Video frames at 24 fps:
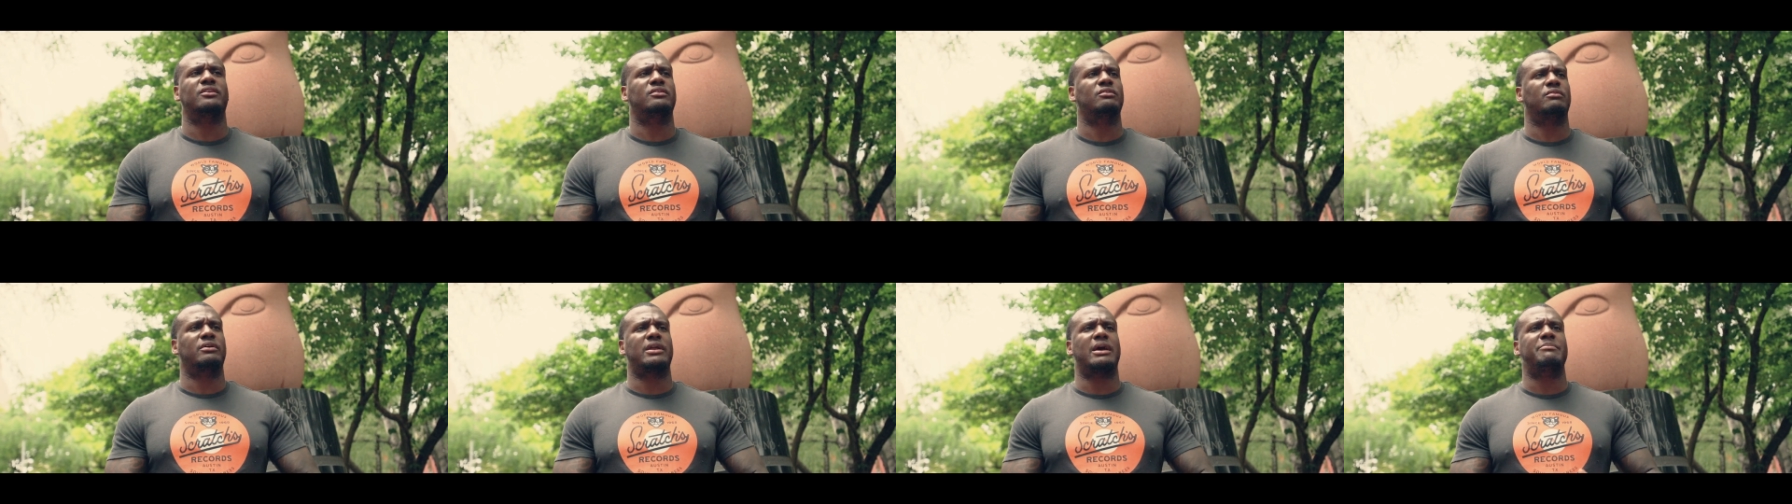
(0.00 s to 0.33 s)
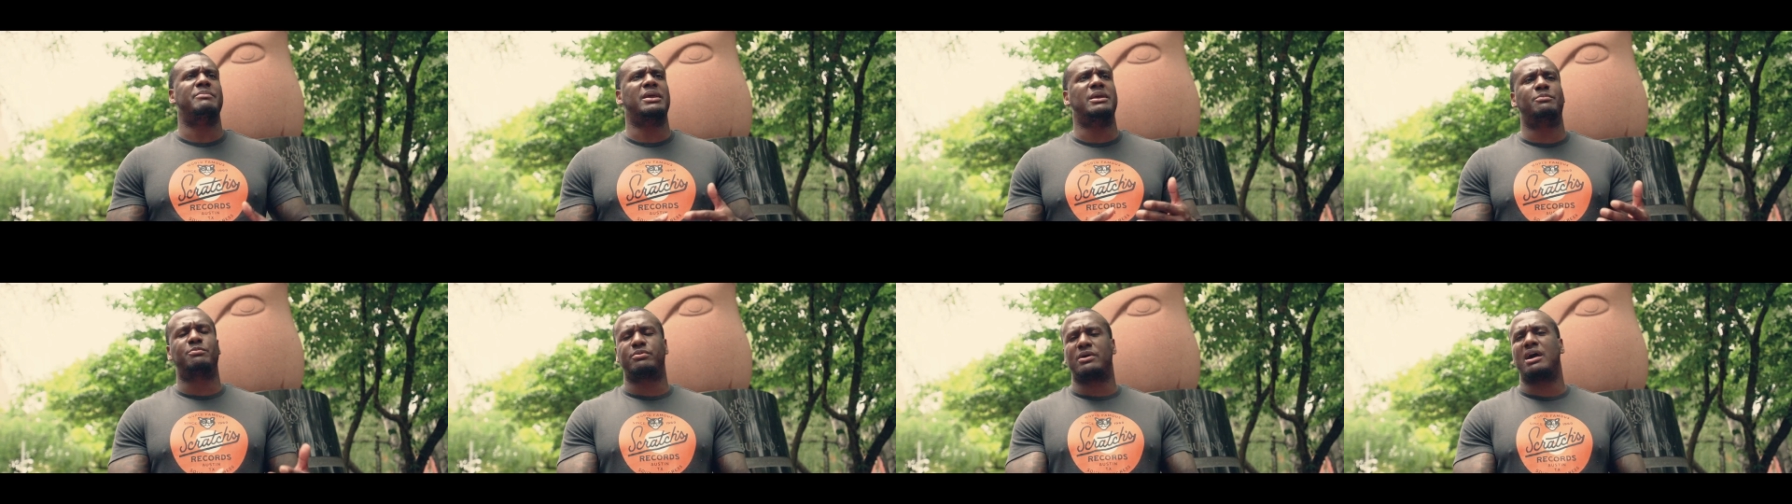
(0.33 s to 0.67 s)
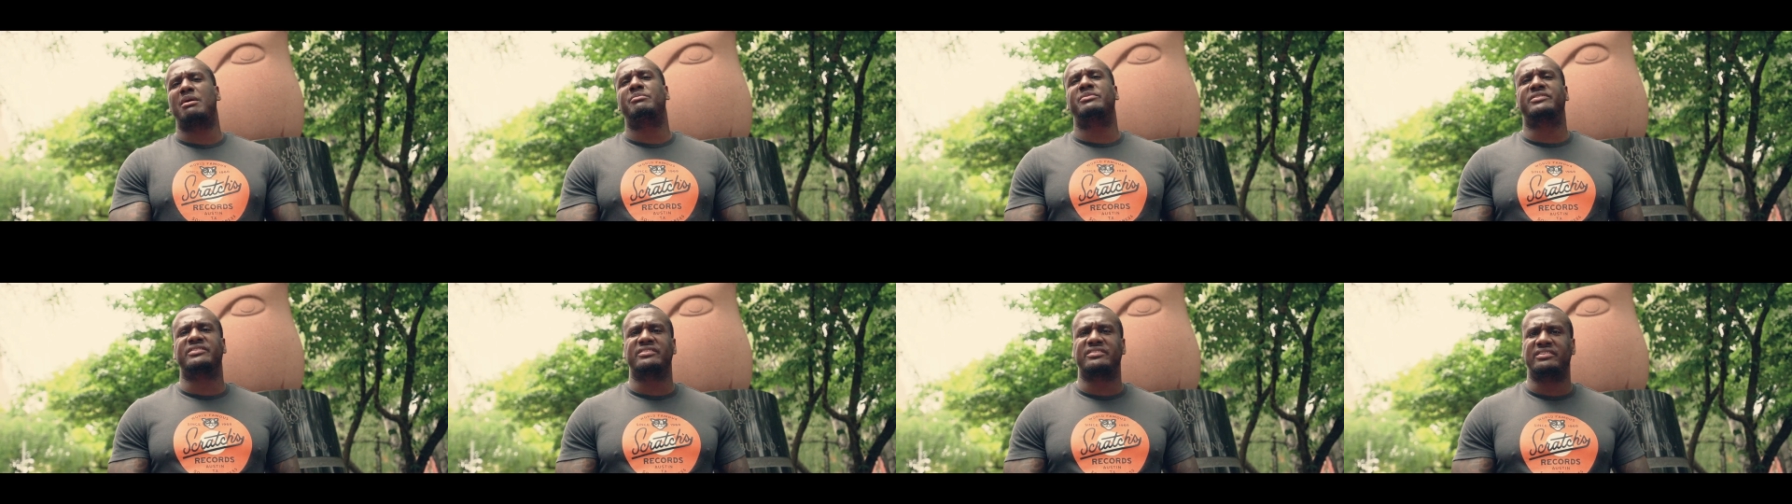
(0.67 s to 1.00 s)
You know, and I made
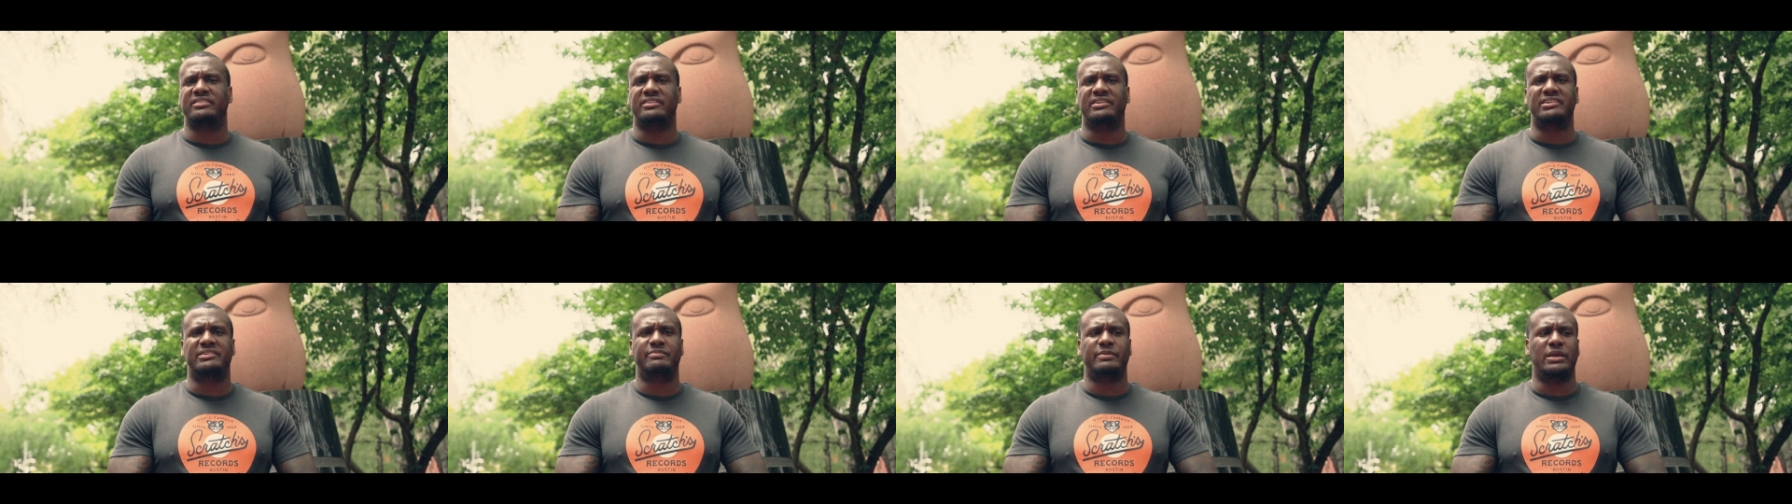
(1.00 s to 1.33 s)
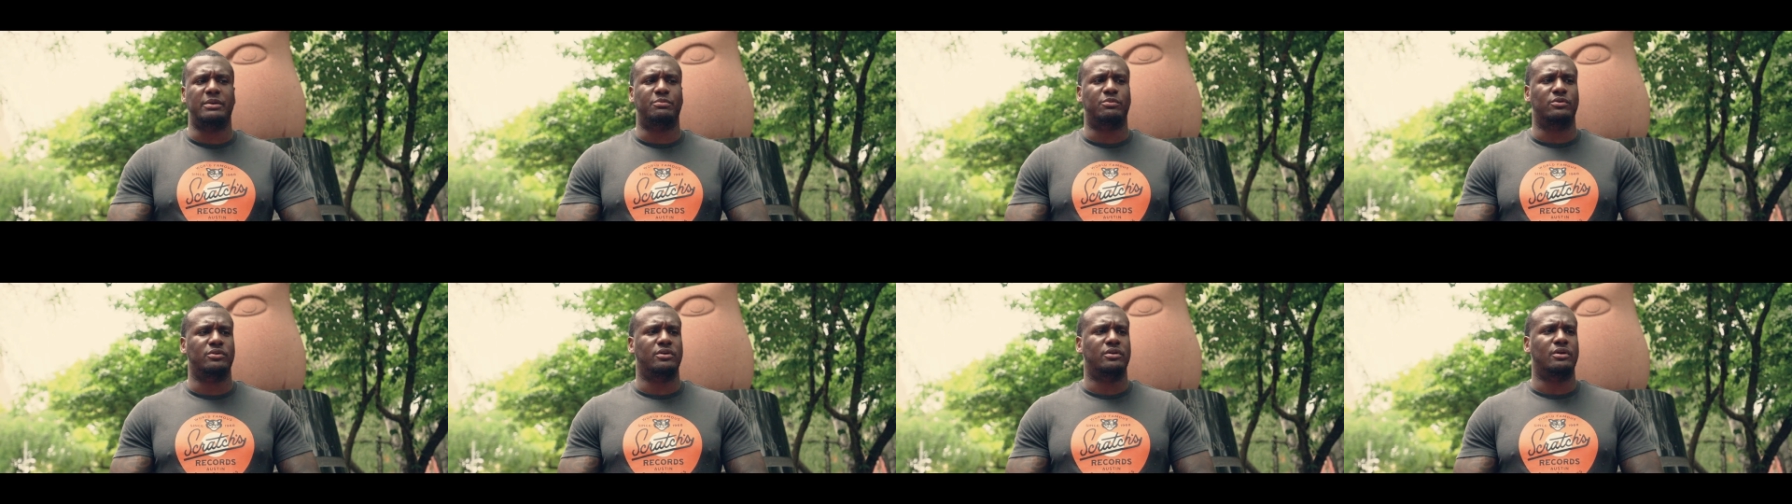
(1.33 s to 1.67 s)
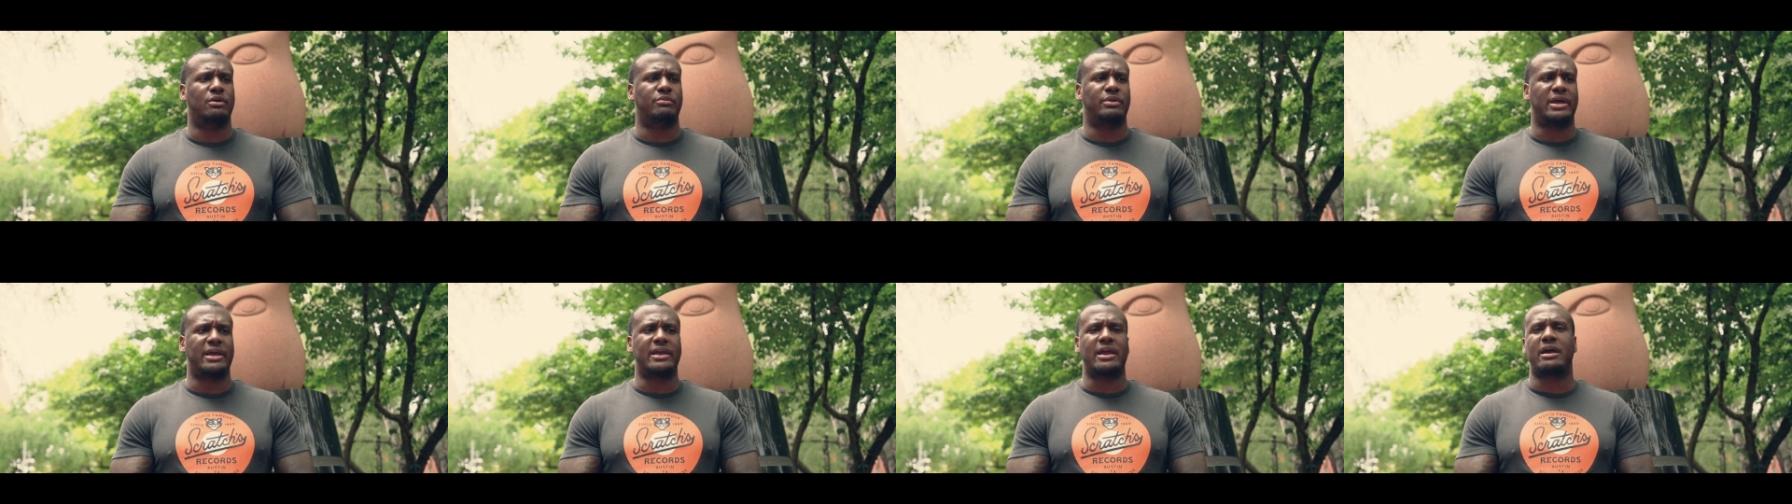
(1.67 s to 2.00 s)
promises to these people, you know,
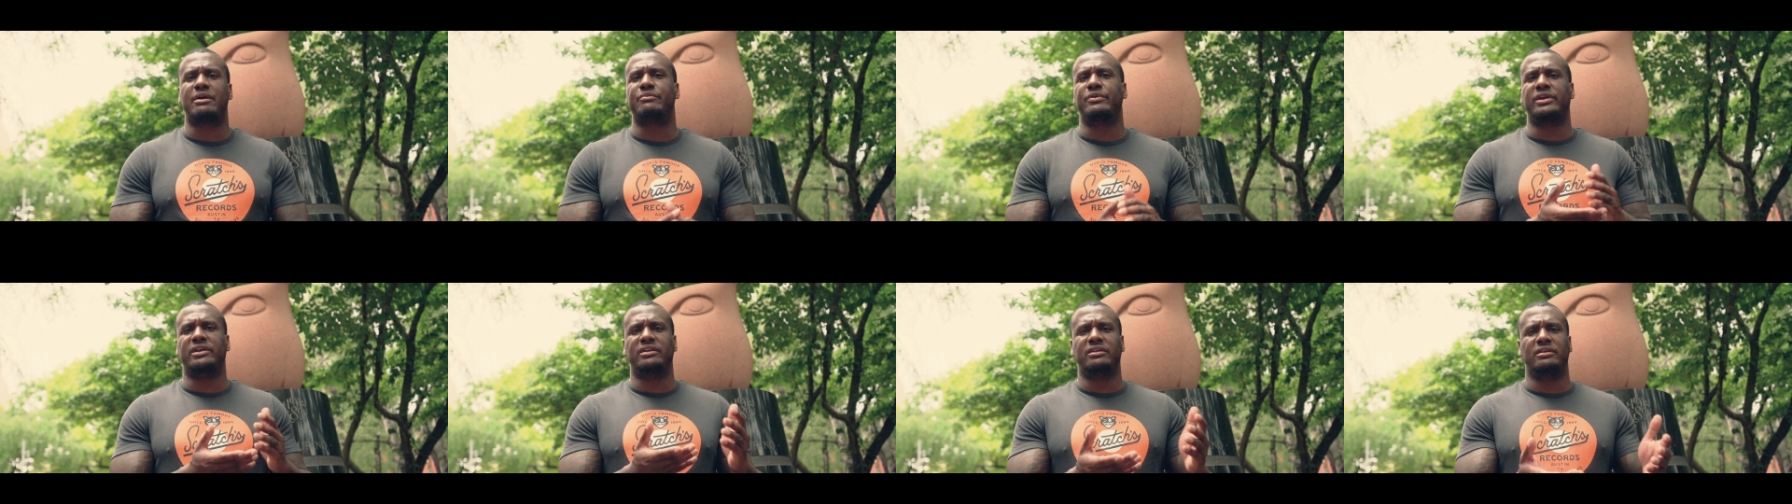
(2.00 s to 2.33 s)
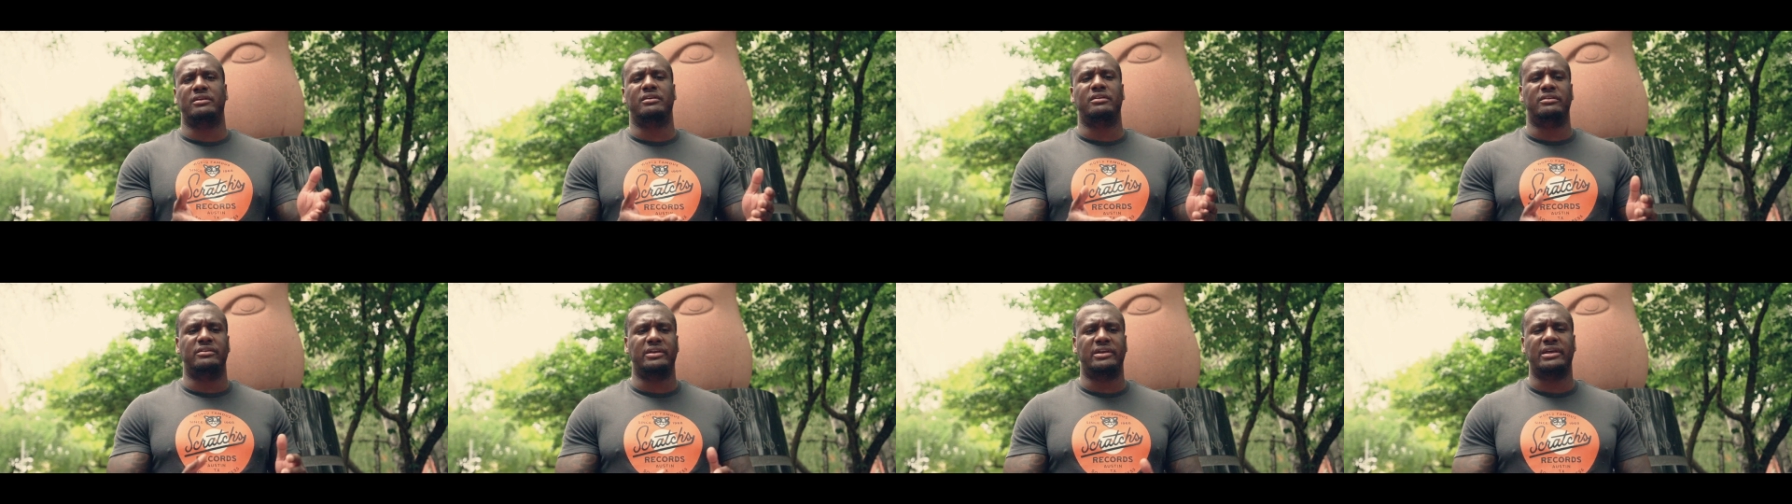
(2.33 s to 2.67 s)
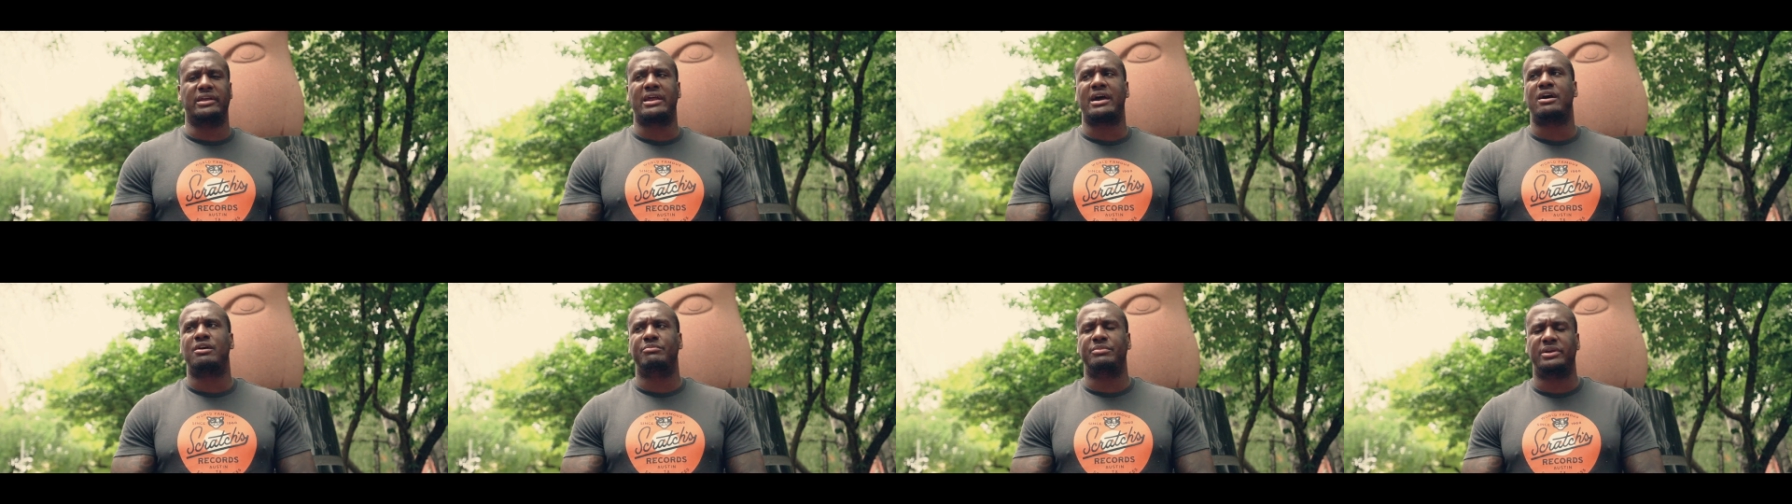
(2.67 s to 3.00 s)
when I got ready to
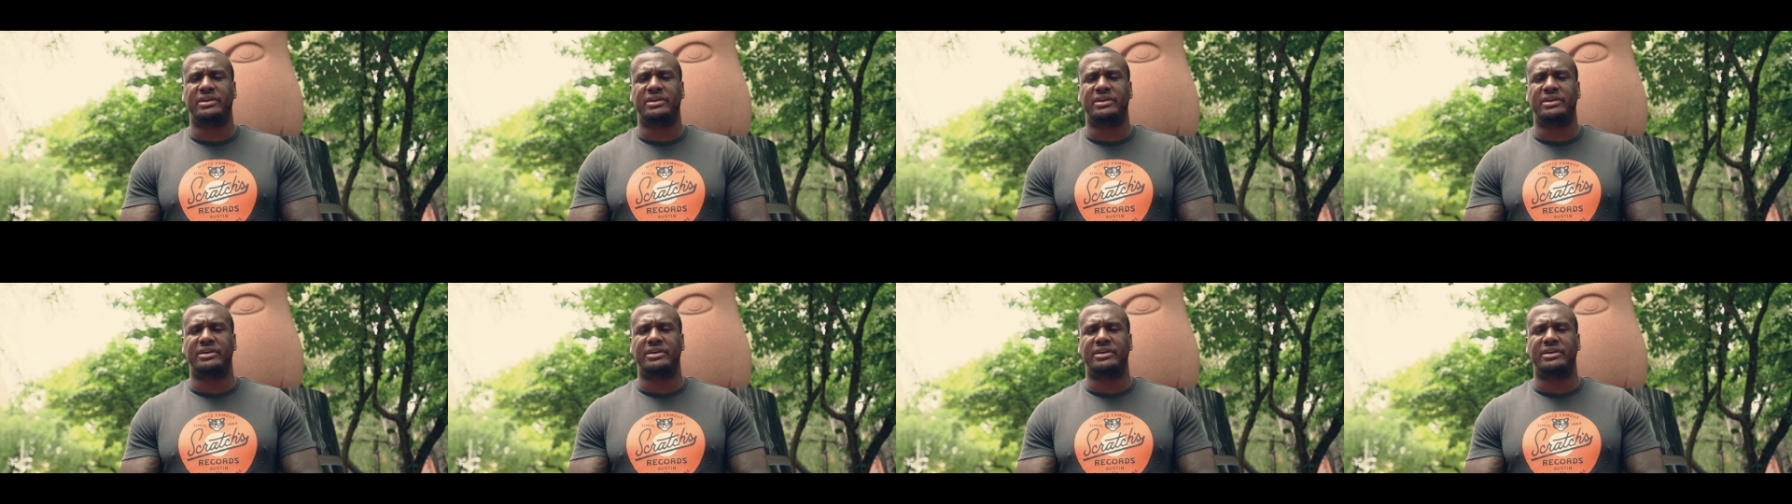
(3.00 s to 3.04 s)
get out,